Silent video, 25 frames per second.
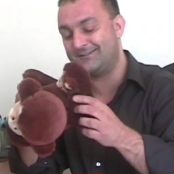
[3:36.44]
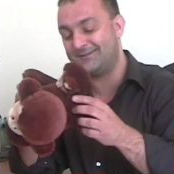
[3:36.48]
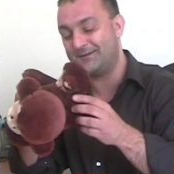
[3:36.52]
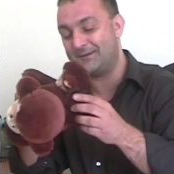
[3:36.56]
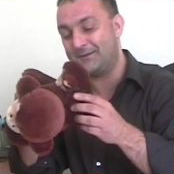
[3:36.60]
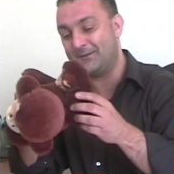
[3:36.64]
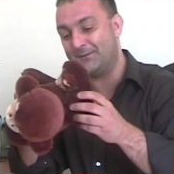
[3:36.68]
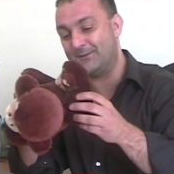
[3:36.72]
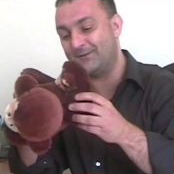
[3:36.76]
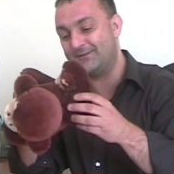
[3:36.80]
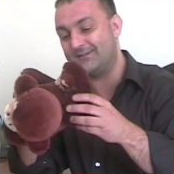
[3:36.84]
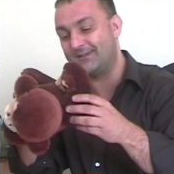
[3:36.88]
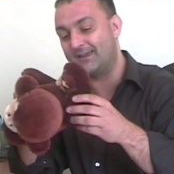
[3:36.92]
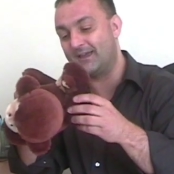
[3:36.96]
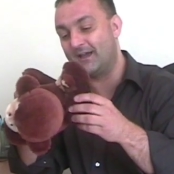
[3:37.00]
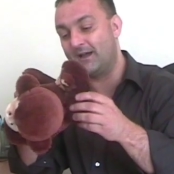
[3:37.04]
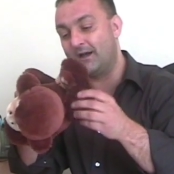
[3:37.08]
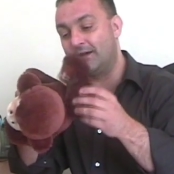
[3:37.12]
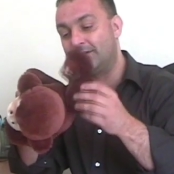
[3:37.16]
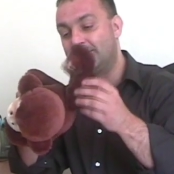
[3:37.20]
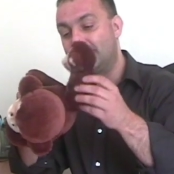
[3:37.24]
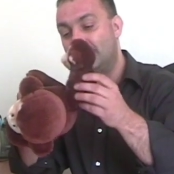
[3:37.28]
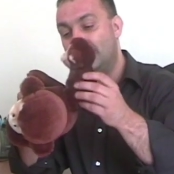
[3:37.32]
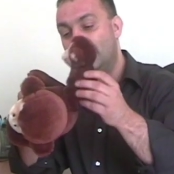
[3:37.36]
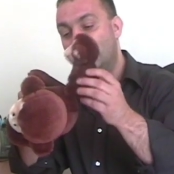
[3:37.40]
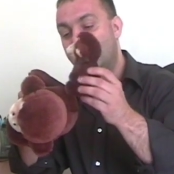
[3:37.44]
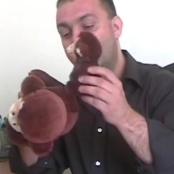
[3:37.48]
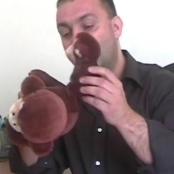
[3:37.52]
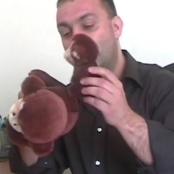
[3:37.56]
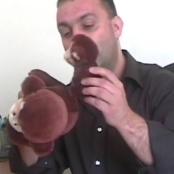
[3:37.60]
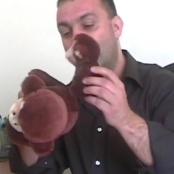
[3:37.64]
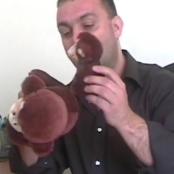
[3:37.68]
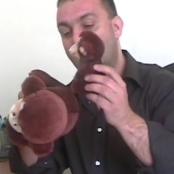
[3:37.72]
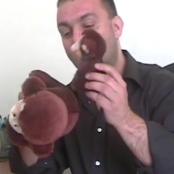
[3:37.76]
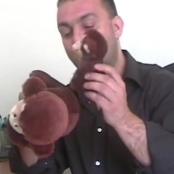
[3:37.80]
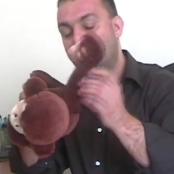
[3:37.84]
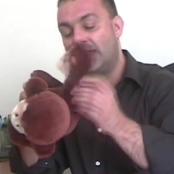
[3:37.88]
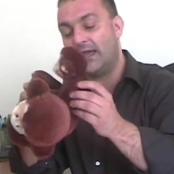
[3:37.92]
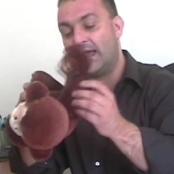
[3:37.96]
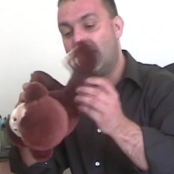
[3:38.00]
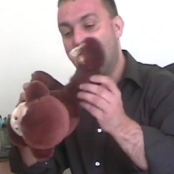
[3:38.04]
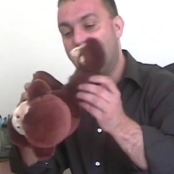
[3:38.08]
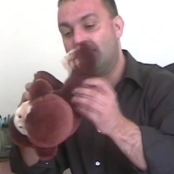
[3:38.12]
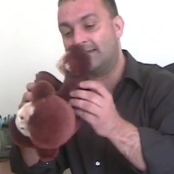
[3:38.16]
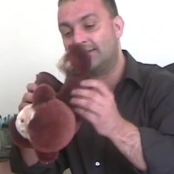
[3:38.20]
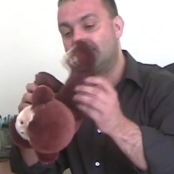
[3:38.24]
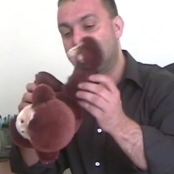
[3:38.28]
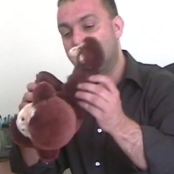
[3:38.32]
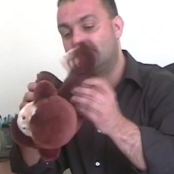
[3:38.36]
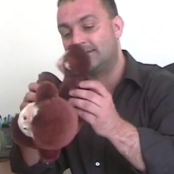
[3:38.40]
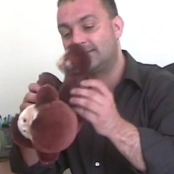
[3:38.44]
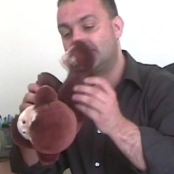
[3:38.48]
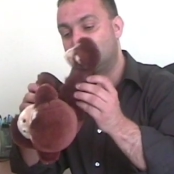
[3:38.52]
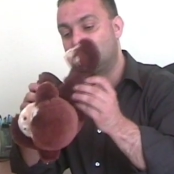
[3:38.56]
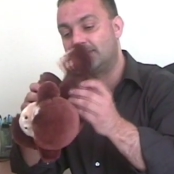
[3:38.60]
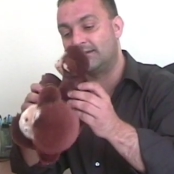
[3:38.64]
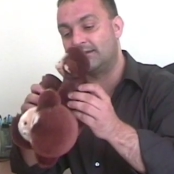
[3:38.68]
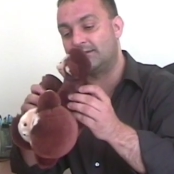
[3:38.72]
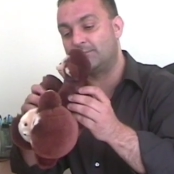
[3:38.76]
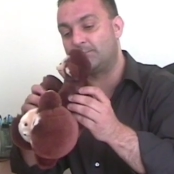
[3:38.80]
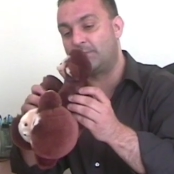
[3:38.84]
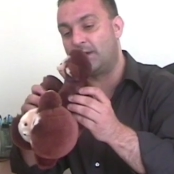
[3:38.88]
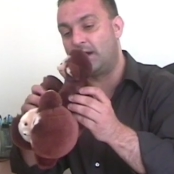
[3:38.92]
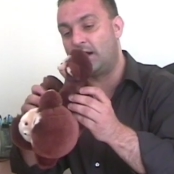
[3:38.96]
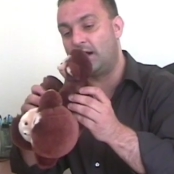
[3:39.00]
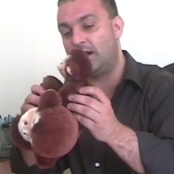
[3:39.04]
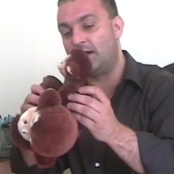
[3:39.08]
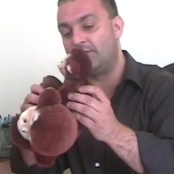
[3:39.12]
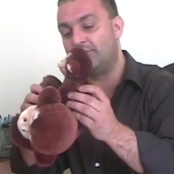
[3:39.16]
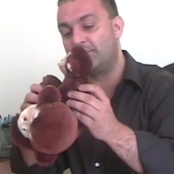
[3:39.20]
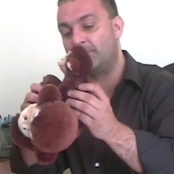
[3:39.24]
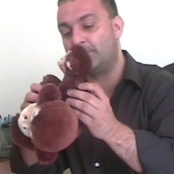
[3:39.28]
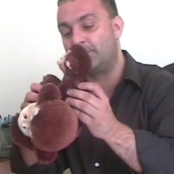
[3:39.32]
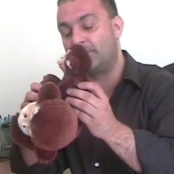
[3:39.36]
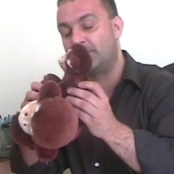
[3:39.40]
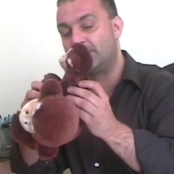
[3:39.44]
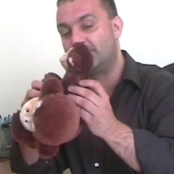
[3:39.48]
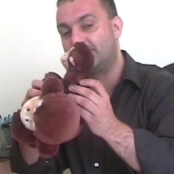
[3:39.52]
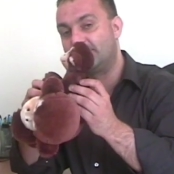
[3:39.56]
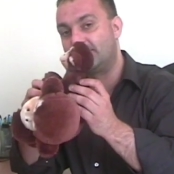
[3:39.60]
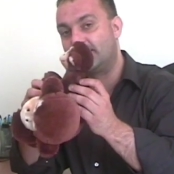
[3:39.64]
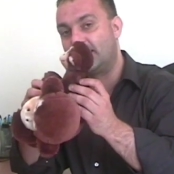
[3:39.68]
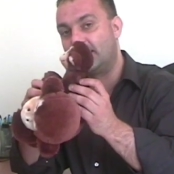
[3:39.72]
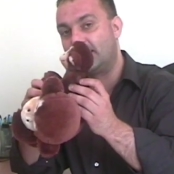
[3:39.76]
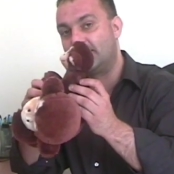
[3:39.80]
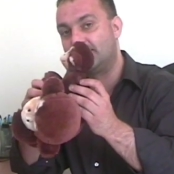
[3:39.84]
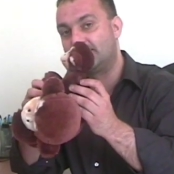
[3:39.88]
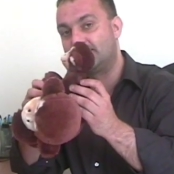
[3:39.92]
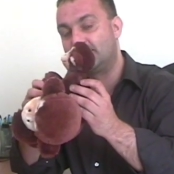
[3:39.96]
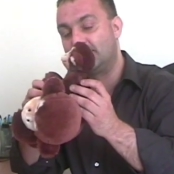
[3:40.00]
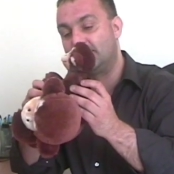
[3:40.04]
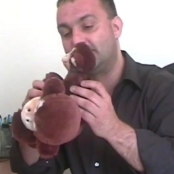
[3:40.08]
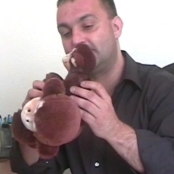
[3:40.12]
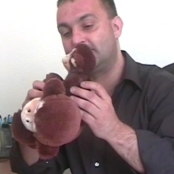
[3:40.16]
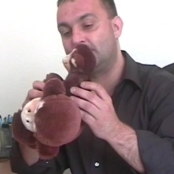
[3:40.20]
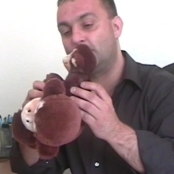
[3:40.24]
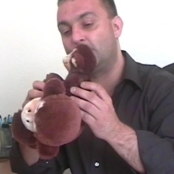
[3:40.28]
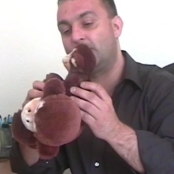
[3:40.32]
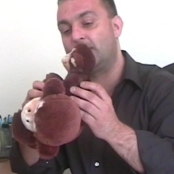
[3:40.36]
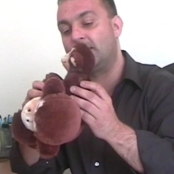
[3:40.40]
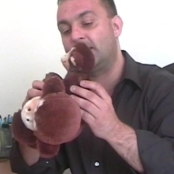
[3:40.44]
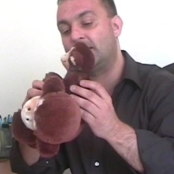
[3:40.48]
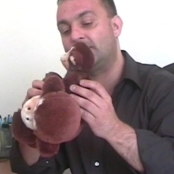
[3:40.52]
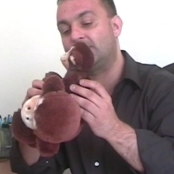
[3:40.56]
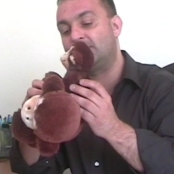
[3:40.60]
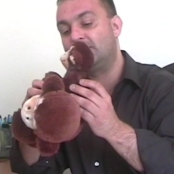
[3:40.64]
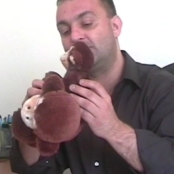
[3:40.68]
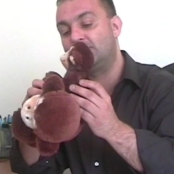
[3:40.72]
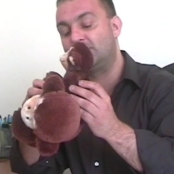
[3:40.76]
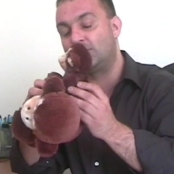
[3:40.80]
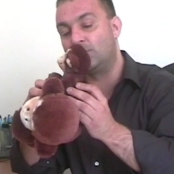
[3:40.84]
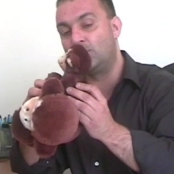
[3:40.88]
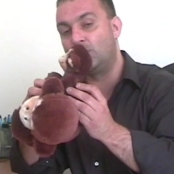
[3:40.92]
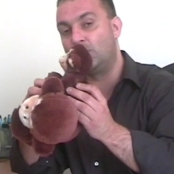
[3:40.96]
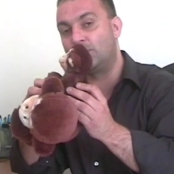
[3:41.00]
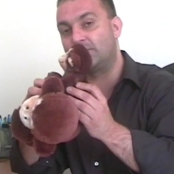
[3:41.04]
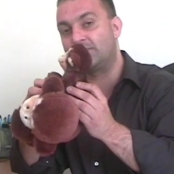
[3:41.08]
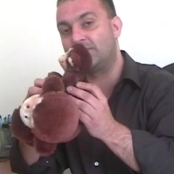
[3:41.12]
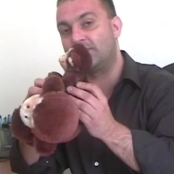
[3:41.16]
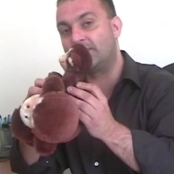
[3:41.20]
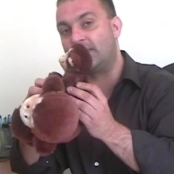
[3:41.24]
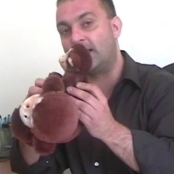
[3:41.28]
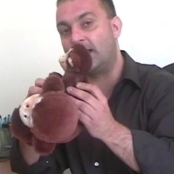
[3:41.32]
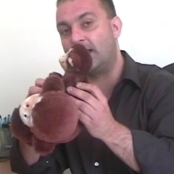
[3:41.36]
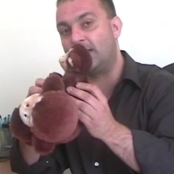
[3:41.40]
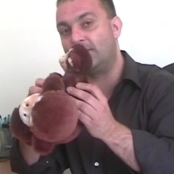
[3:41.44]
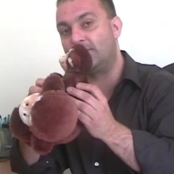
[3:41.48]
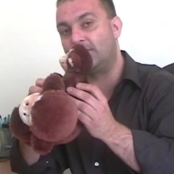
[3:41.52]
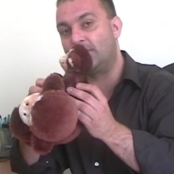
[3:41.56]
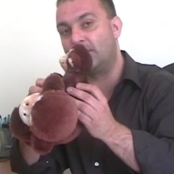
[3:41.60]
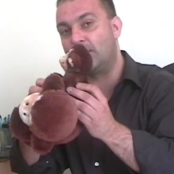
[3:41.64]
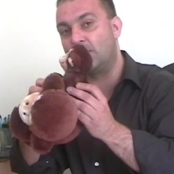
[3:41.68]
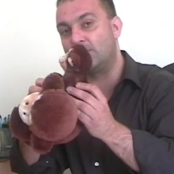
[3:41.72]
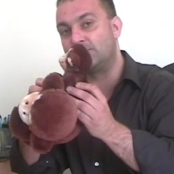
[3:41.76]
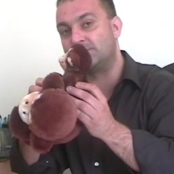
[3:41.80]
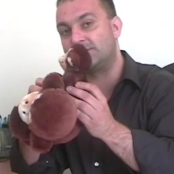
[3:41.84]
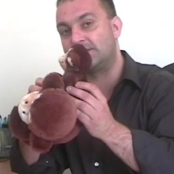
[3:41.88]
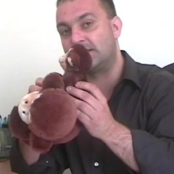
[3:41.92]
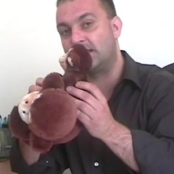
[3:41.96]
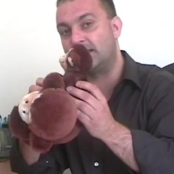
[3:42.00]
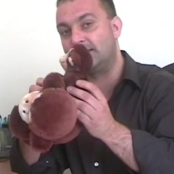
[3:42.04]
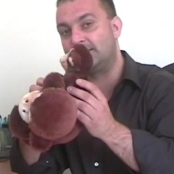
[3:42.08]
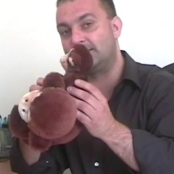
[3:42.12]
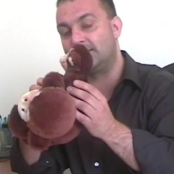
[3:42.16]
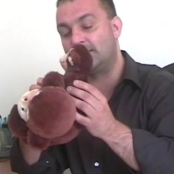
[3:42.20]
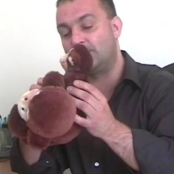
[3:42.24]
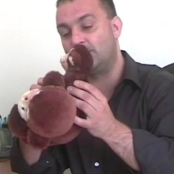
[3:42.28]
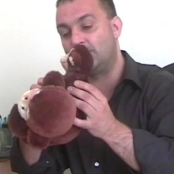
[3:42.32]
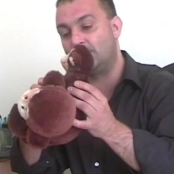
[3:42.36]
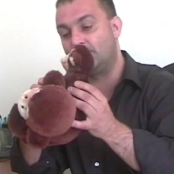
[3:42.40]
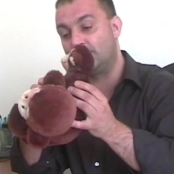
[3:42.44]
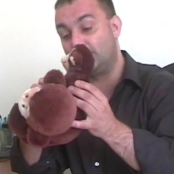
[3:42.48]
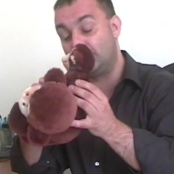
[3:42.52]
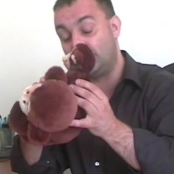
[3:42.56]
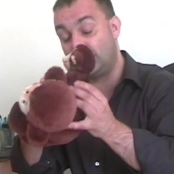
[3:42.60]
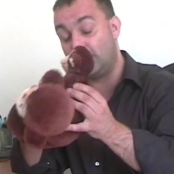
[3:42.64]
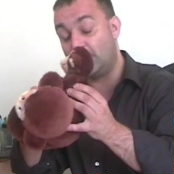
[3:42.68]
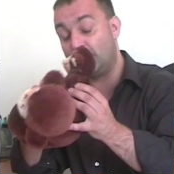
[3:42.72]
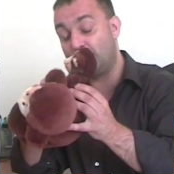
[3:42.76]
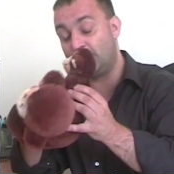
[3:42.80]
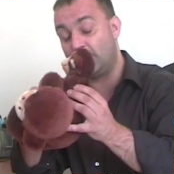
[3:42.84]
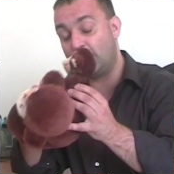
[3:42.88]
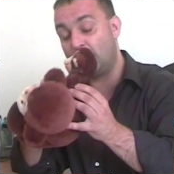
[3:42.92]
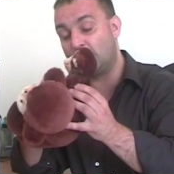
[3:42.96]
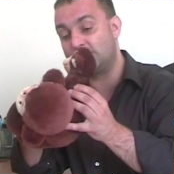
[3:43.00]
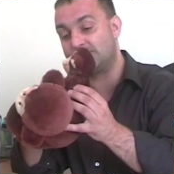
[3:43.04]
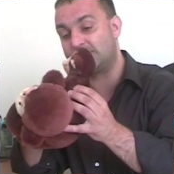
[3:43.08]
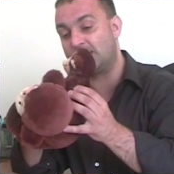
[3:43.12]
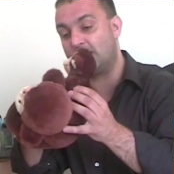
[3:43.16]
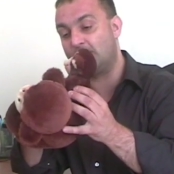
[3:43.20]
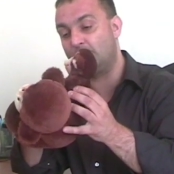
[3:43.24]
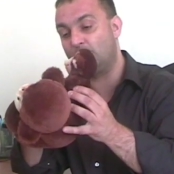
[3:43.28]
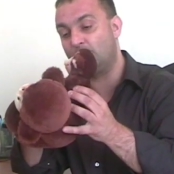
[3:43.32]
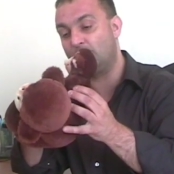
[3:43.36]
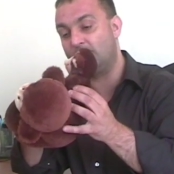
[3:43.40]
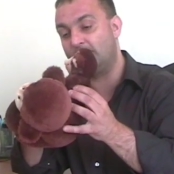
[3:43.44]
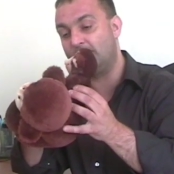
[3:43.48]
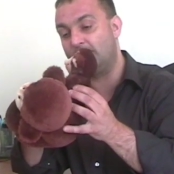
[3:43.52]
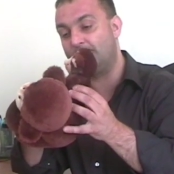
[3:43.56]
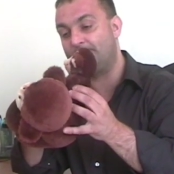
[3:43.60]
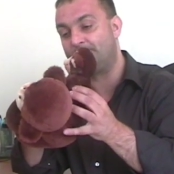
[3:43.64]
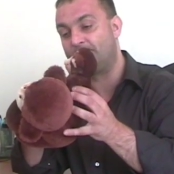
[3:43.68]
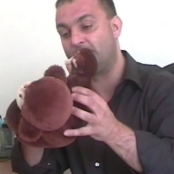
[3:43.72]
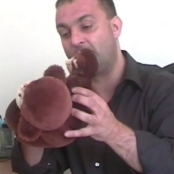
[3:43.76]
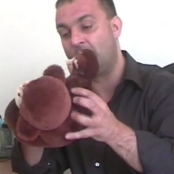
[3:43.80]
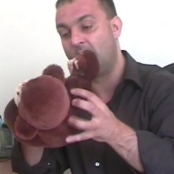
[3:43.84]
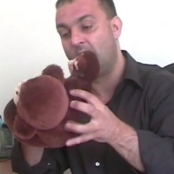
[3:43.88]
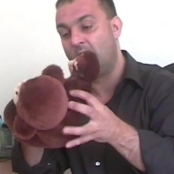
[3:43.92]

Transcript: the security guard, and we get access to this part of the personality. So we can actually talk to that and negotiate it, negotiate with it.